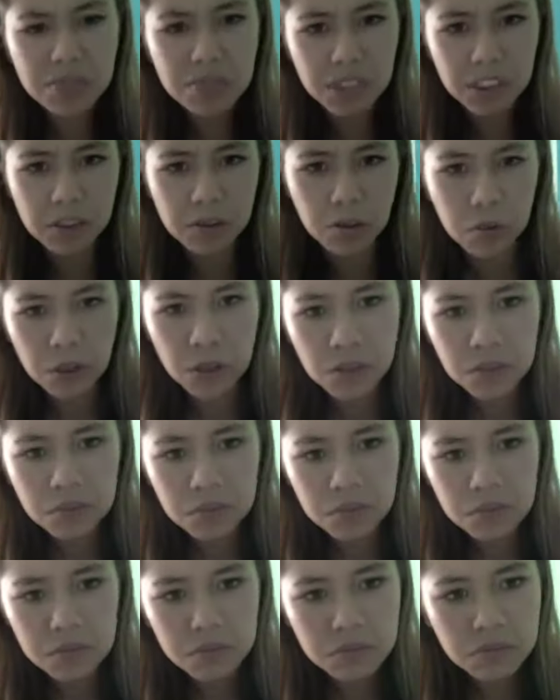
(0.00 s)
pretty cool.
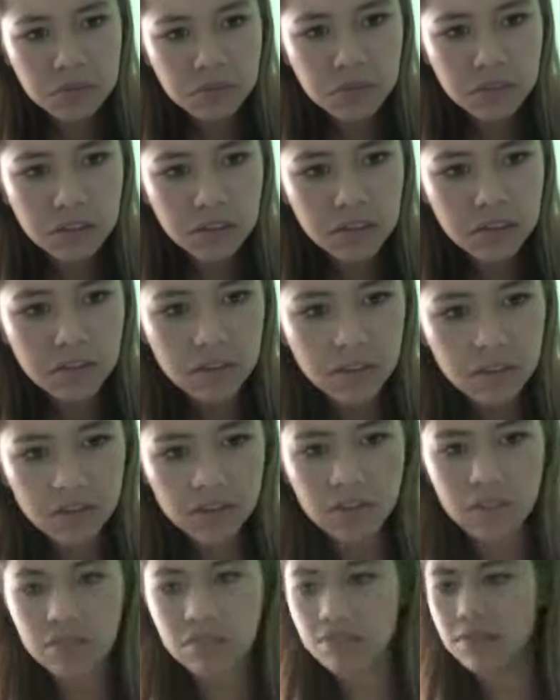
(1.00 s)

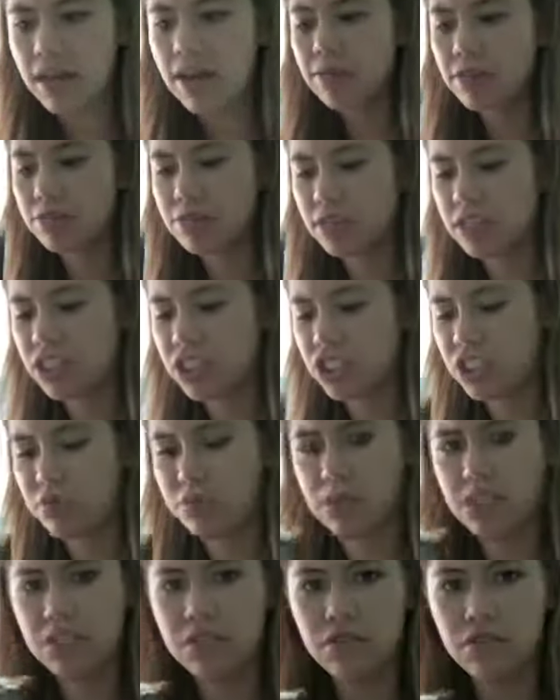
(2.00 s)
And that was pretty
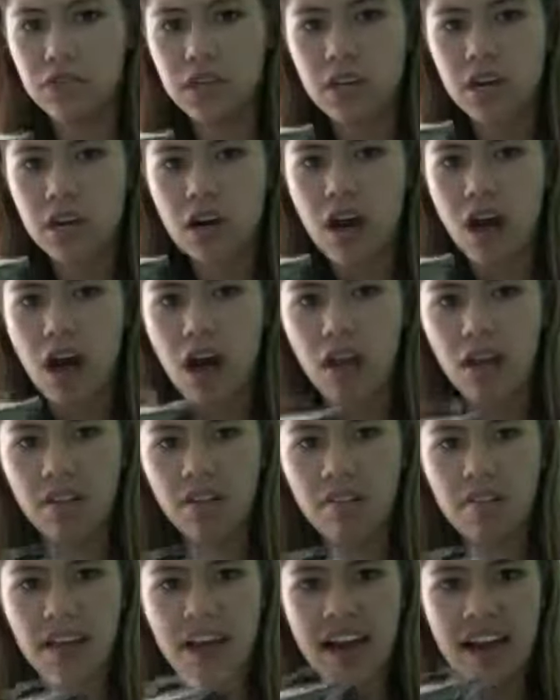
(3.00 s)
cheap too. All
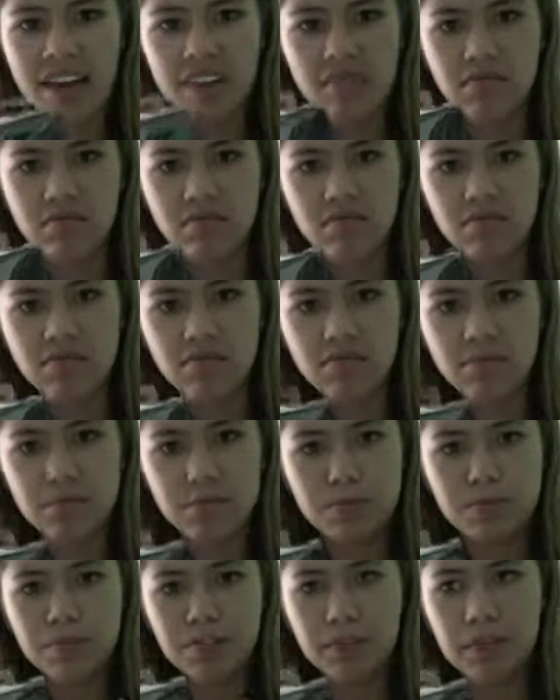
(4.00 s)
that
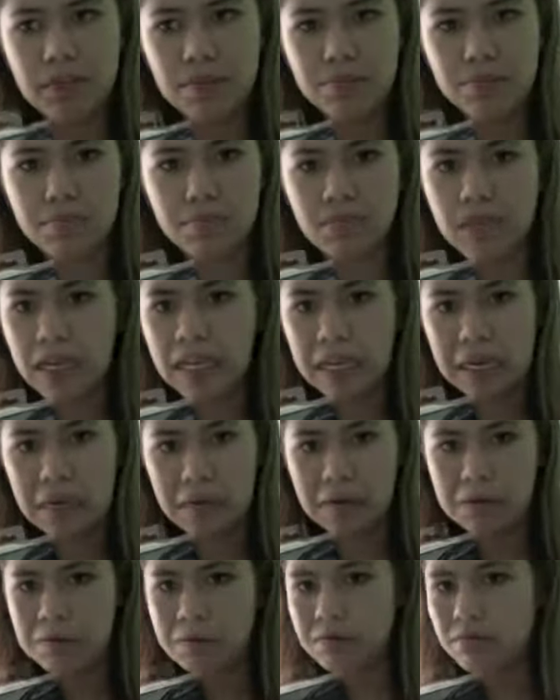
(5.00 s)
for like I think it
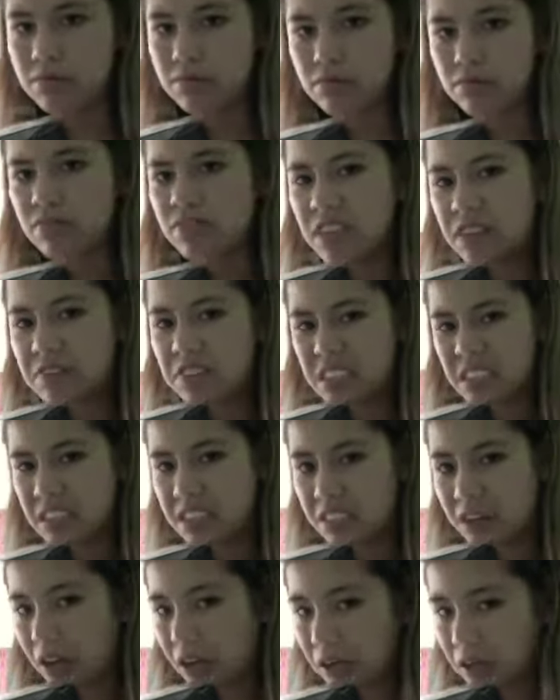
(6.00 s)
was
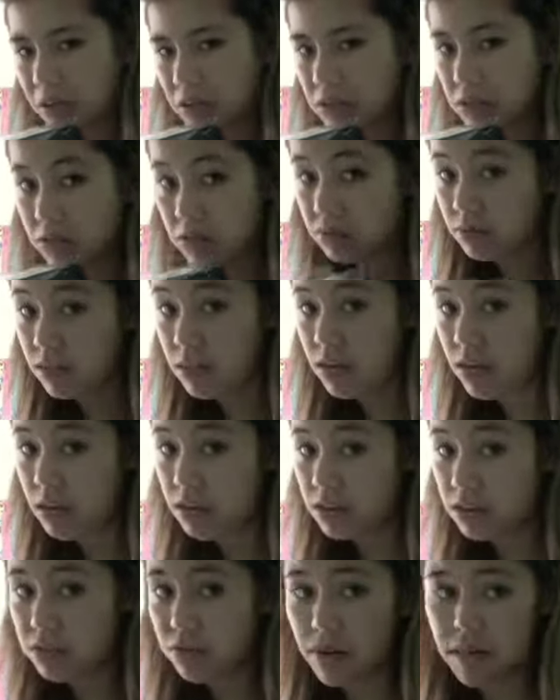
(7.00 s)
$15.
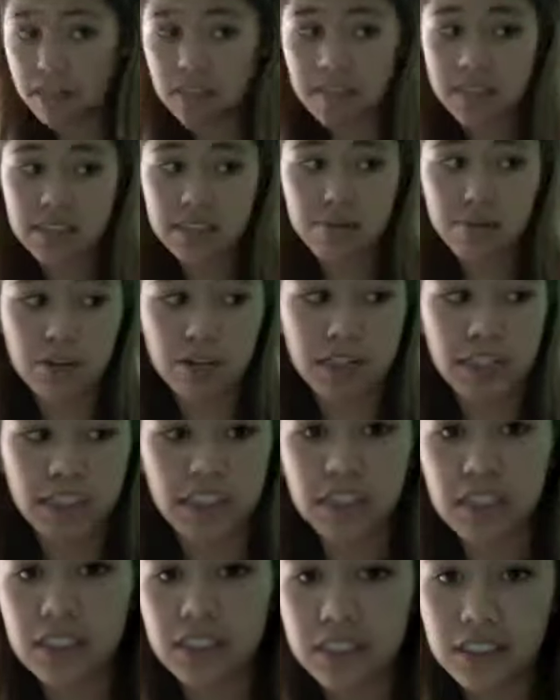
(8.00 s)
So I think that's a pretty
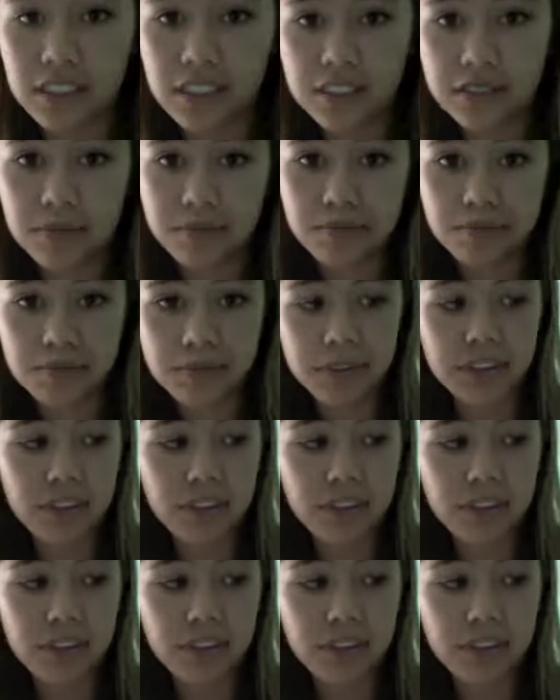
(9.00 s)
good um,